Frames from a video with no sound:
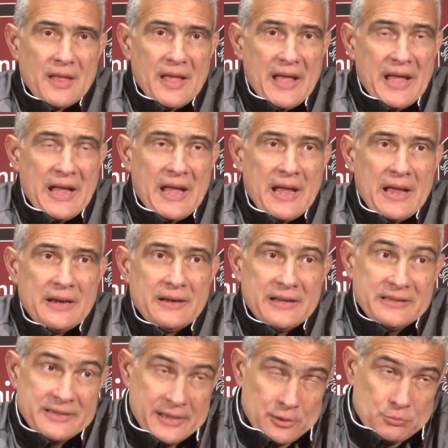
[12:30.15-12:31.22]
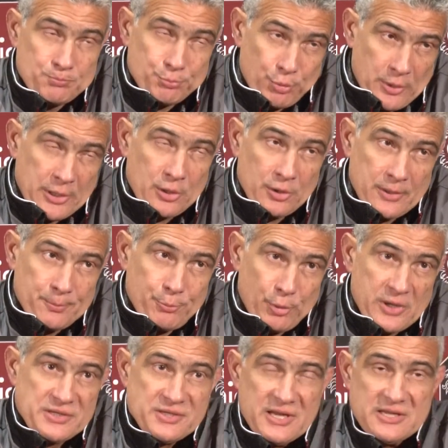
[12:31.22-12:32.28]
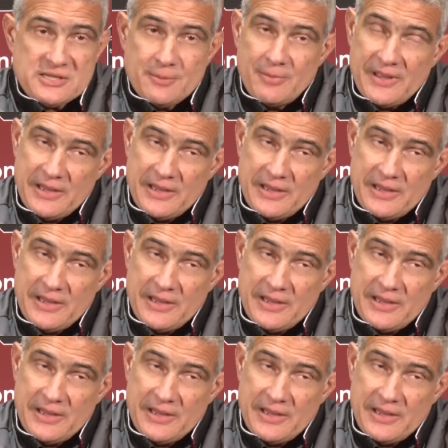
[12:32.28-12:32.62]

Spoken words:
and he did pretty good in preseason,